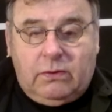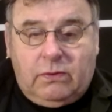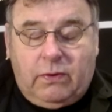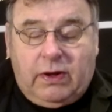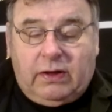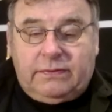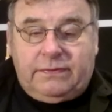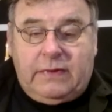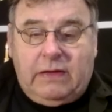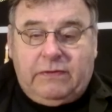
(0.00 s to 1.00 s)
Well,
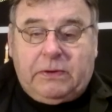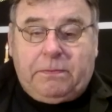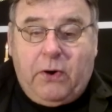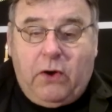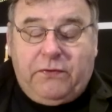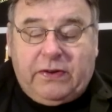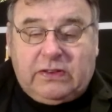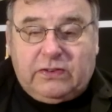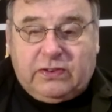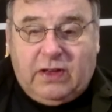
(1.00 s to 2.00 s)
if the perfect
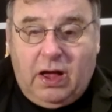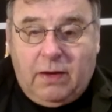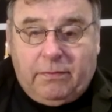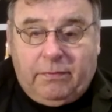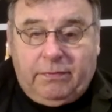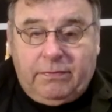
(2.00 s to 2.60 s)
is come,